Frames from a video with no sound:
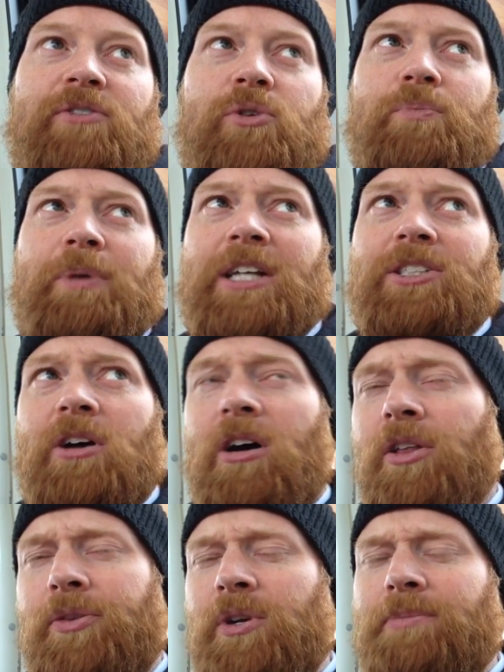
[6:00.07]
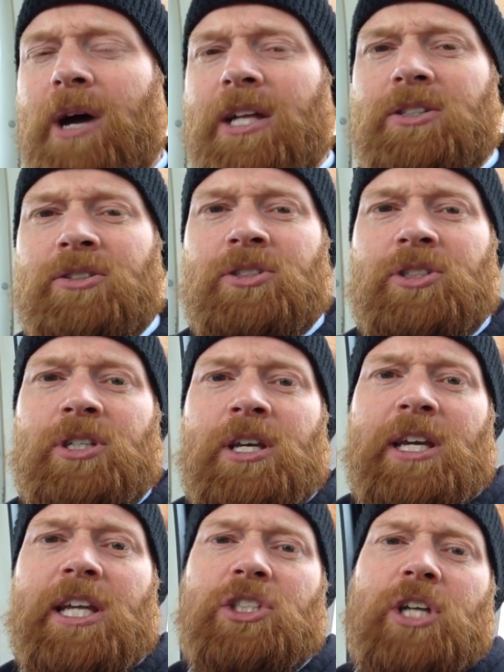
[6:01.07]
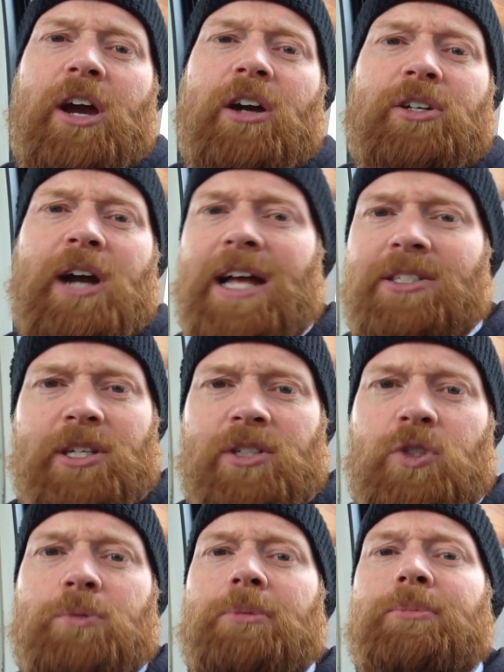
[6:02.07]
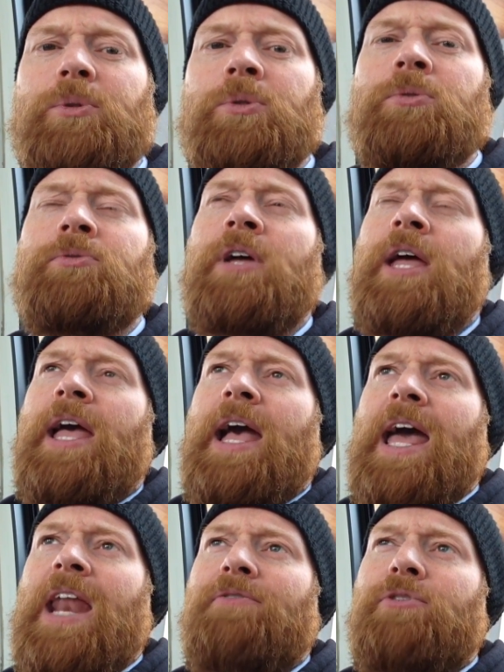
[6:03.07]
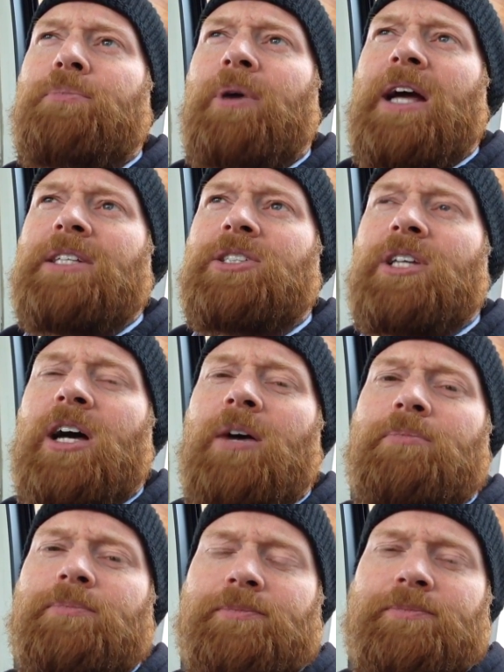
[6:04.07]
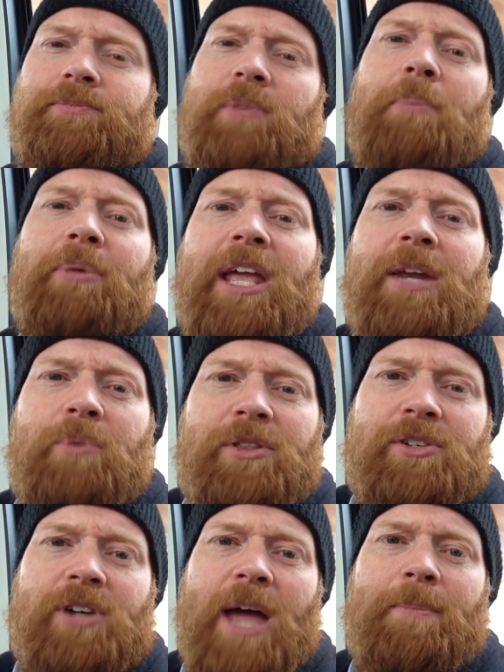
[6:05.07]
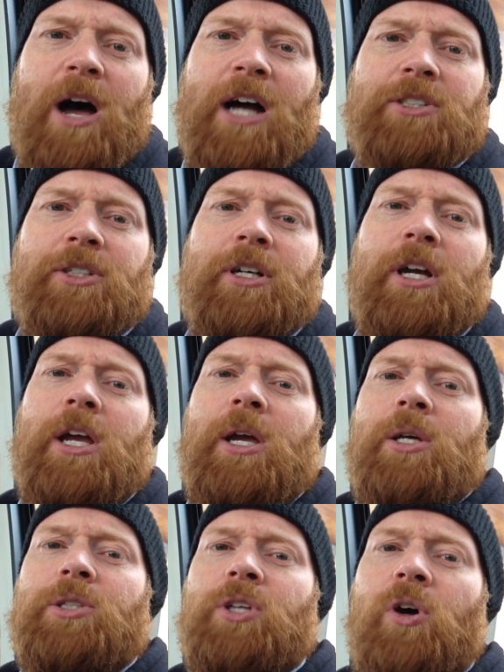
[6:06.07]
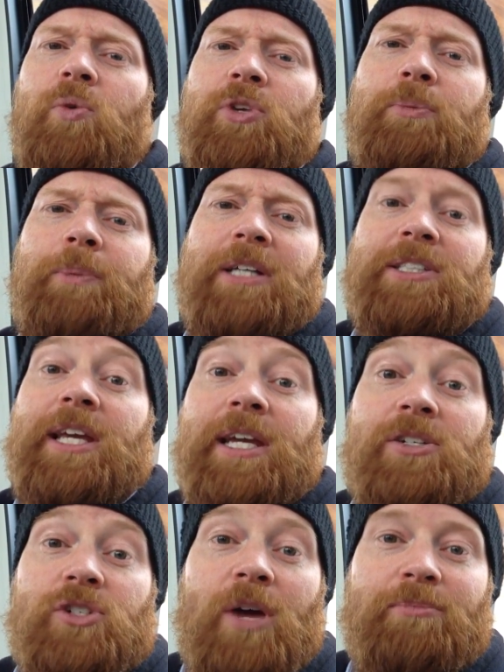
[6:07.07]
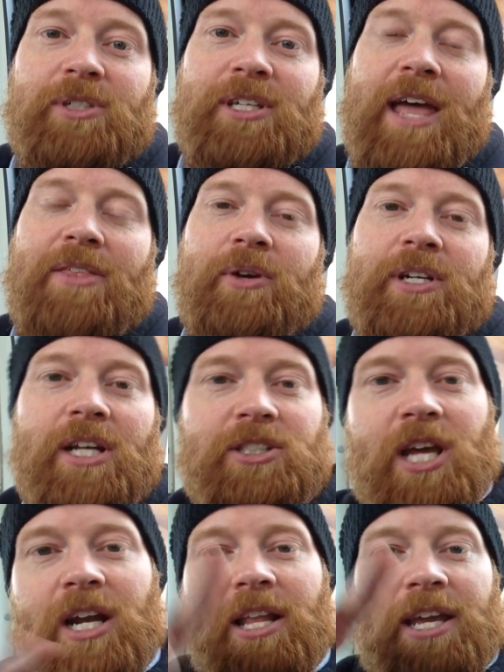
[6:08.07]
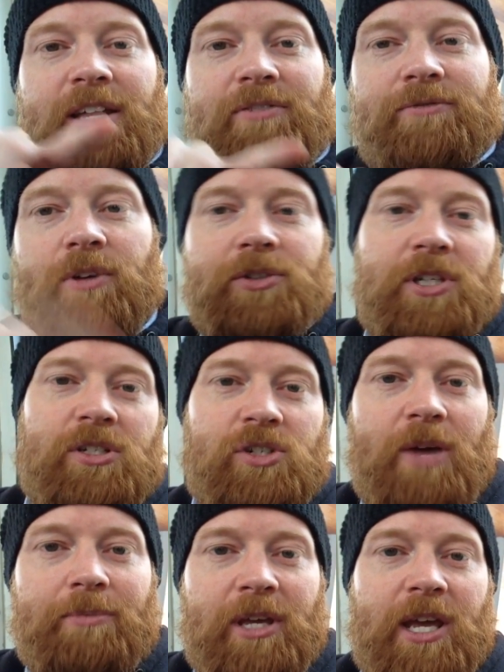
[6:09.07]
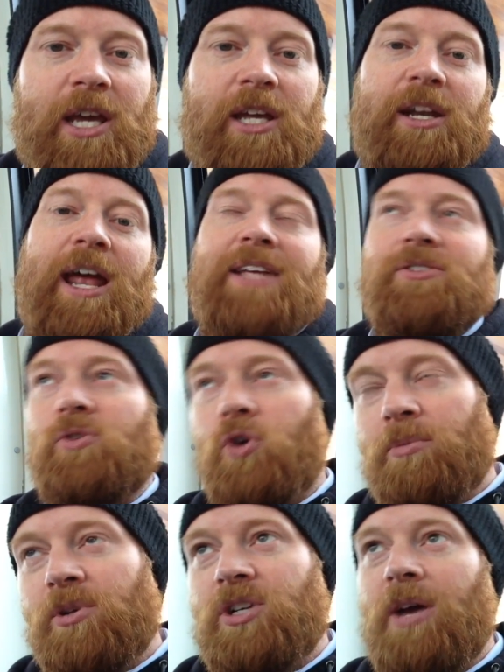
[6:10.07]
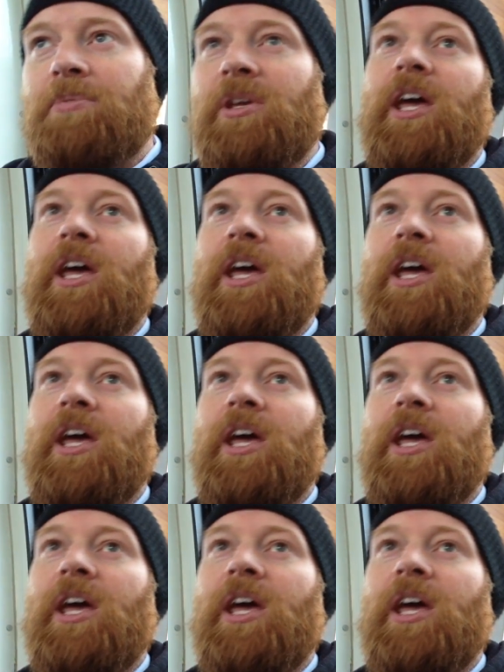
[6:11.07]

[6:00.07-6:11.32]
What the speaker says: if you press all 3 buttons, each character has like a super move. And if you press, I'm playing with the Thai boxer, so when you press kick and jump together, he does kind of like a vaulting jump kick, and it has a normal jump